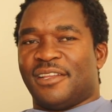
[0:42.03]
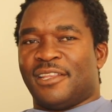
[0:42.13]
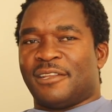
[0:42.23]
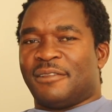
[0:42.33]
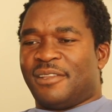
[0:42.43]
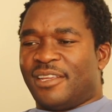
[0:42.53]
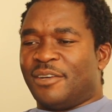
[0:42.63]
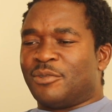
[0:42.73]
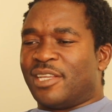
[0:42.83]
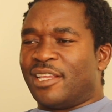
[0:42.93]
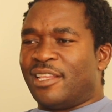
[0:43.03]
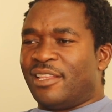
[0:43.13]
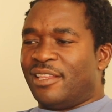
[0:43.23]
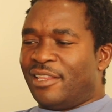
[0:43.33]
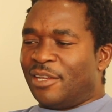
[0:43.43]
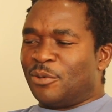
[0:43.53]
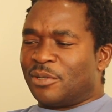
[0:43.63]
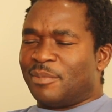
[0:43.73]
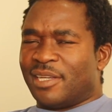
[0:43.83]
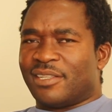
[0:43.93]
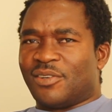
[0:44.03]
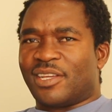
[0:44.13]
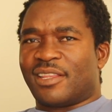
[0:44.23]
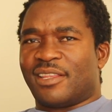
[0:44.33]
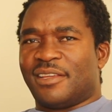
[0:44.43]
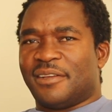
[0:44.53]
That I would say that that was my strength.